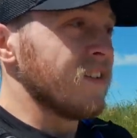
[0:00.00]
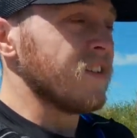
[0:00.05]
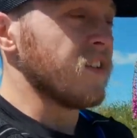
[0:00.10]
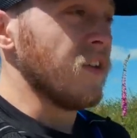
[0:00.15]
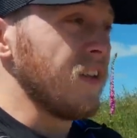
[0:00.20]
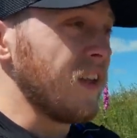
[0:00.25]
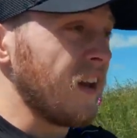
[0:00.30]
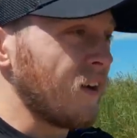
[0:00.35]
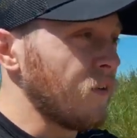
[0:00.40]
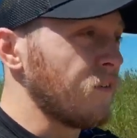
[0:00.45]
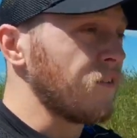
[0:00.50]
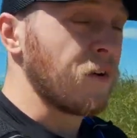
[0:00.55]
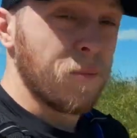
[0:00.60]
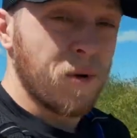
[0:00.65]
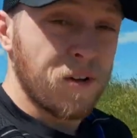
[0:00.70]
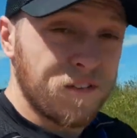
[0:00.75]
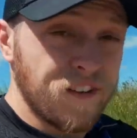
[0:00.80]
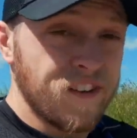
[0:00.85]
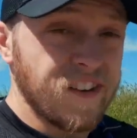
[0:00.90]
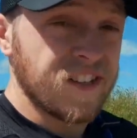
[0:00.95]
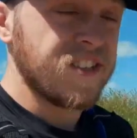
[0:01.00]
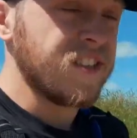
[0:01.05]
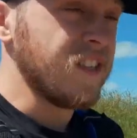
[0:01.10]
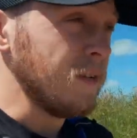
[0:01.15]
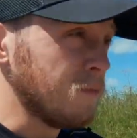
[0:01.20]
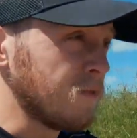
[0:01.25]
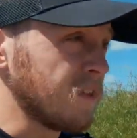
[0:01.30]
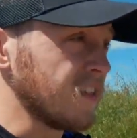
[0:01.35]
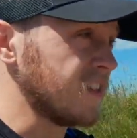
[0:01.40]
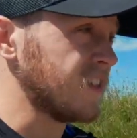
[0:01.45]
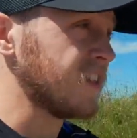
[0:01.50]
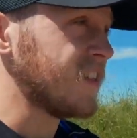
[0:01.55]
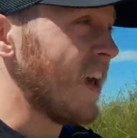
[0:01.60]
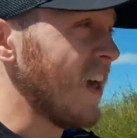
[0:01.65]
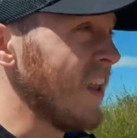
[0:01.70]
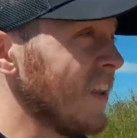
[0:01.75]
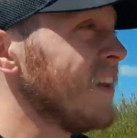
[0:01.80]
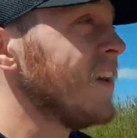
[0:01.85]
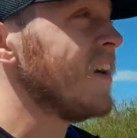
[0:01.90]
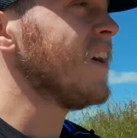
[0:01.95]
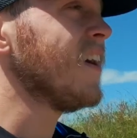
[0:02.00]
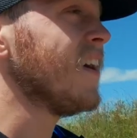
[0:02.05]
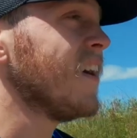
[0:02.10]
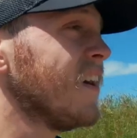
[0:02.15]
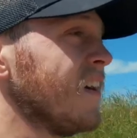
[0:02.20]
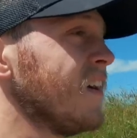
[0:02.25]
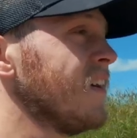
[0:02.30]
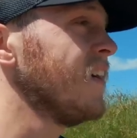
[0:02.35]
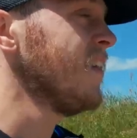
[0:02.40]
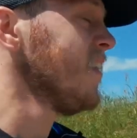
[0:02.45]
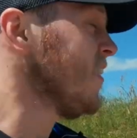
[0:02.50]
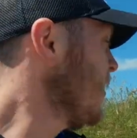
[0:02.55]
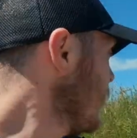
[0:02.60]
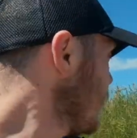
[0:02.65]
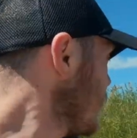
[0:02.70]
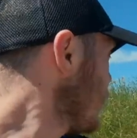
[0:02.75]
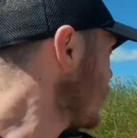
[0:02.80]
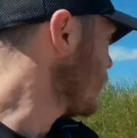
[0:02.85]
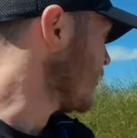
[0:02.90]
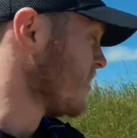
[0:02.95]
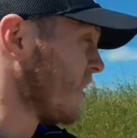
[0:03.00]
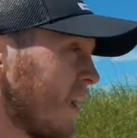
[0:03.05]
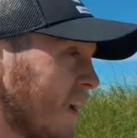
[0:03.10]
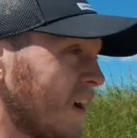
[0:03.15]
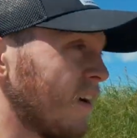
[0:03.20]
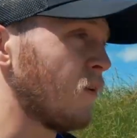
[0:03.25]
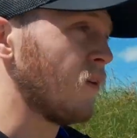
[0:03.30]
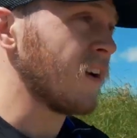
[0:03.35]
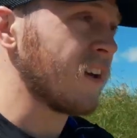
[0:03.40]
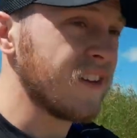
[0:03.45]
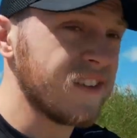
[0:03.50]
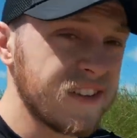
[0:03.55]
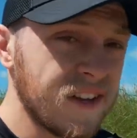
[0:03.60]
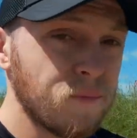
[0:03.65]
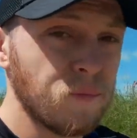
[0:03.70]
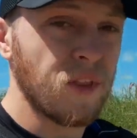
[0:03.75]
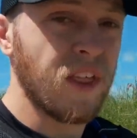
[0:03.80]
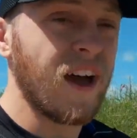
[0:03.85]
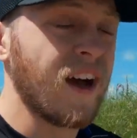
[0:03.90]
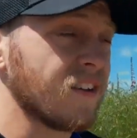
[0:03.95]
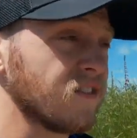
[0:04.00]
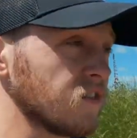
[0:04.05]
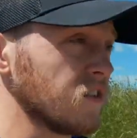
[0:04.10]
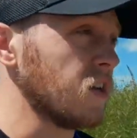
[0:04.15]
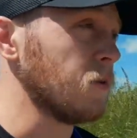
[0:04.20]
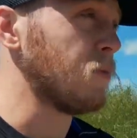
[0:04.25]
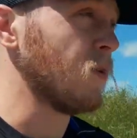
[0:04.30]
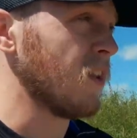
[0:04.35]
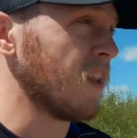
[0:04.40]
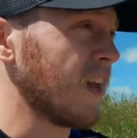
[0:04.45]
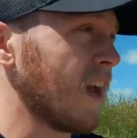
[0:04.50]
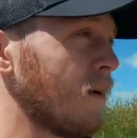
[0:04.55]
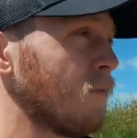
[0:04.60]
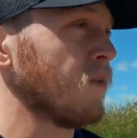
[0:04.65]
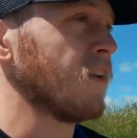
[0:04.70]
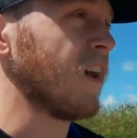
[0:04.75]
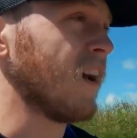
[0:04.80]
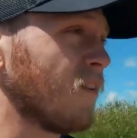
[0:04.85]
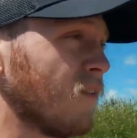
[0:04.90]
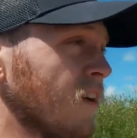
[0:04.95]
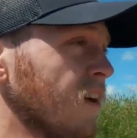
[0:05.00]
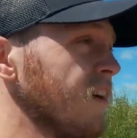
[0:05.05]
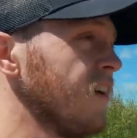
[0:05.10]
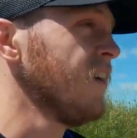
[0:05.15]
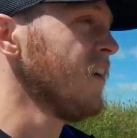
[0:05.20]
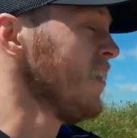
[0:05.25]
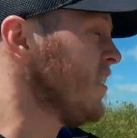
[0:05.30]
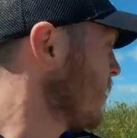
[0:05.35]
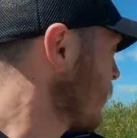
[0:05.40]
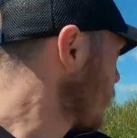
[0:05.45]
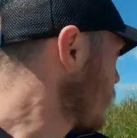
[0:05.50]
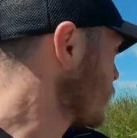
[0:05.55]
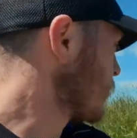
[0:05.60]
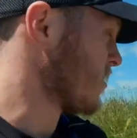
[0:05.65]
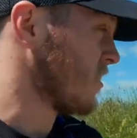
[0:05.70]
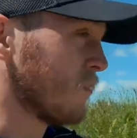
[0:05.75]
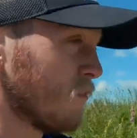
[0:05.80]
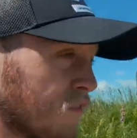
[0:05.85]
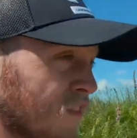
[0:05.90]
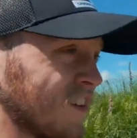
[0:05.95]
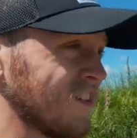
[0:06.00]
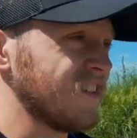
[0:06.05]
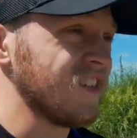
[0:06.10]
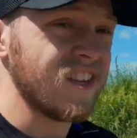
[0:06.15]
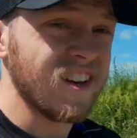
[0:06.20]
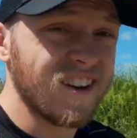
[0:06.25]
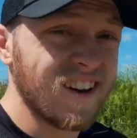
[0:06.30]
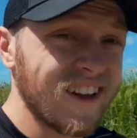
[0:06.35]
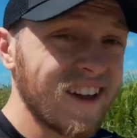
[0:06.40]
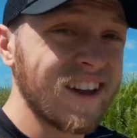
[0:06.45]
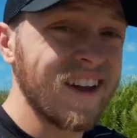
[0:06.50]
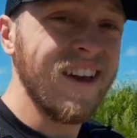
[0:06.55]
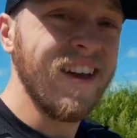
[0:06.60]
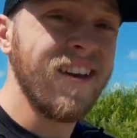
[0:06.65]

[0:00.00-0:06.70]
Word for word: So now I've got my first steep descent. How I contend with that, I'm gonna put the camera down, because I don't fancy dying.